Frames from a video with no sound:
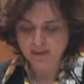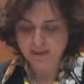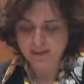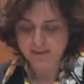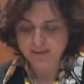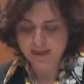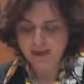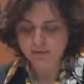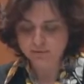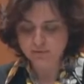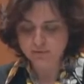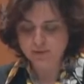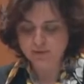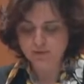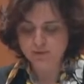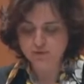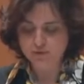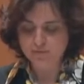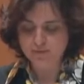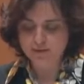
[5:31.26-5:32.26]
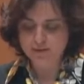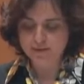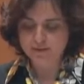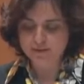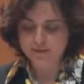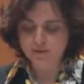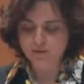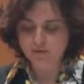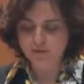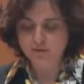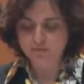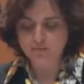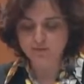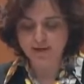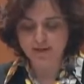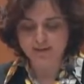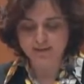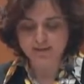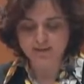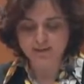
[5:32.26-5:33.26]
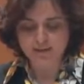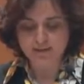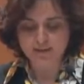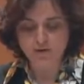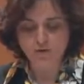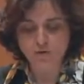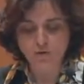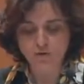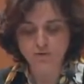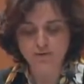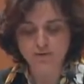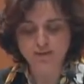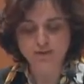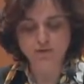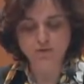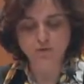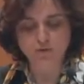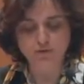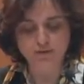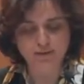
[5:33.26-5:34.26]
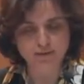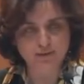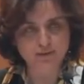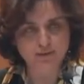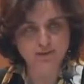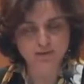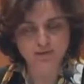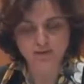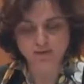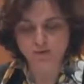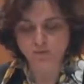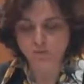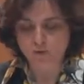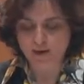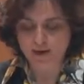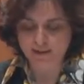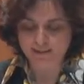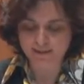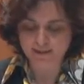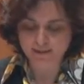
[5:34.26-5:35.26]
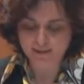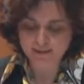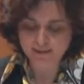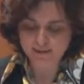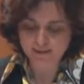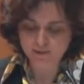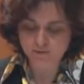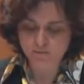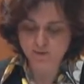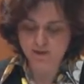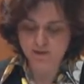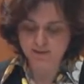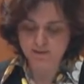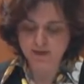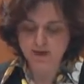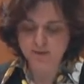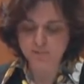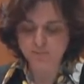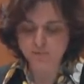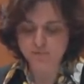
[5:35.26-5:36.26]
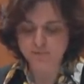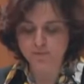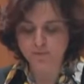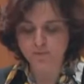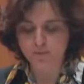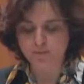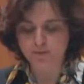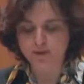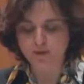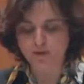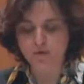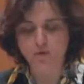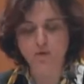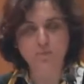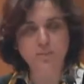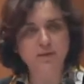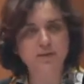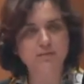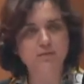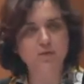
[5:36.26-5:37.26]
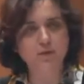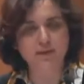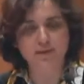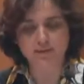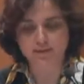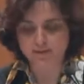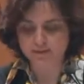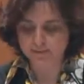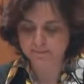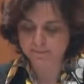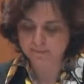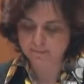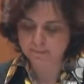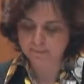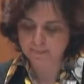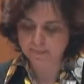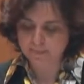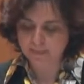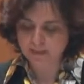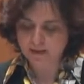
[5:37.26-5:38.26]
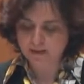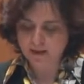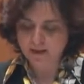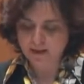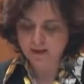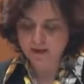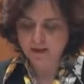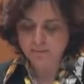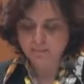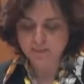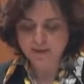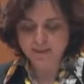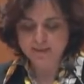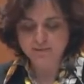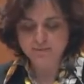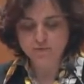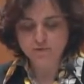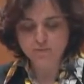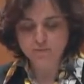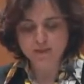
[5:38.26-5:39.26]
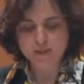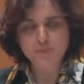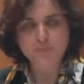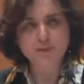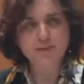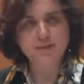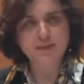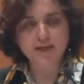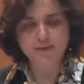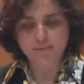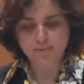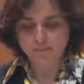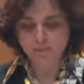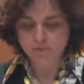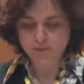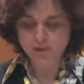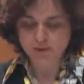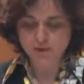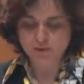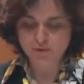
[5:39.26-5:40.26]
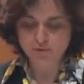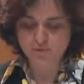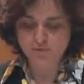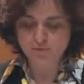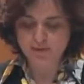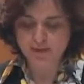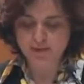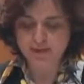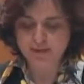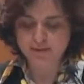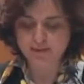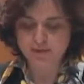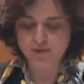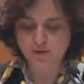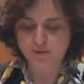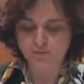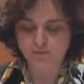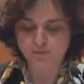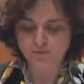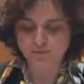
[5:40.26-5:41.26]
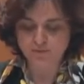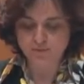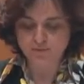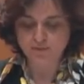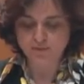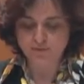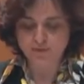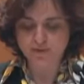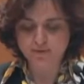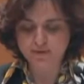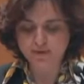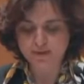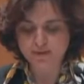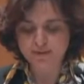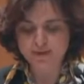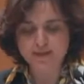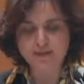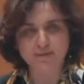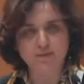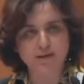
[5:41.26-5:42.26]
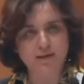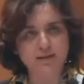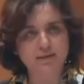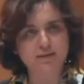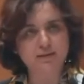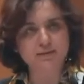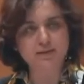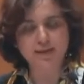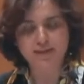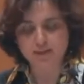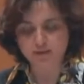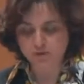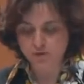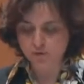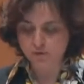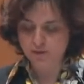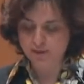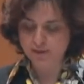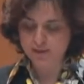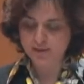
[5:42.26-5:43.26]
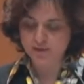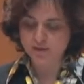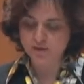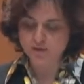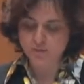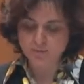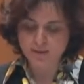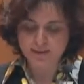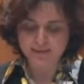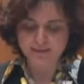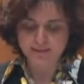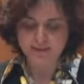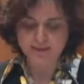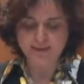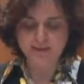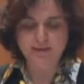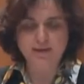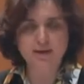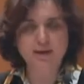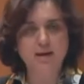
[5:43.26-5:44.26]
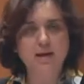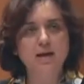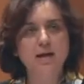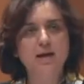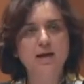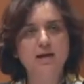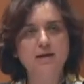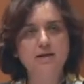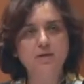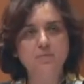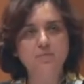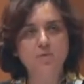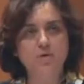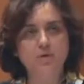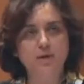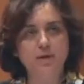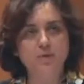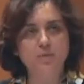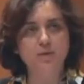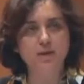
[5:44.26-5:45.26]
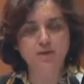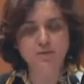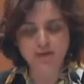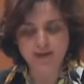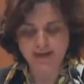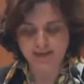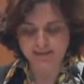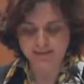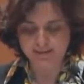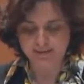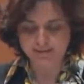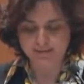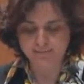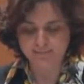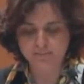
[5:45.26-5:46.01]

The outer notes of the tetrachord are fixed and called estotes, while the inner one are movable and called metavoles. By the movement and specific position of the inner notes, the three genera, diatonic, chromatic, and enharmonic, were created.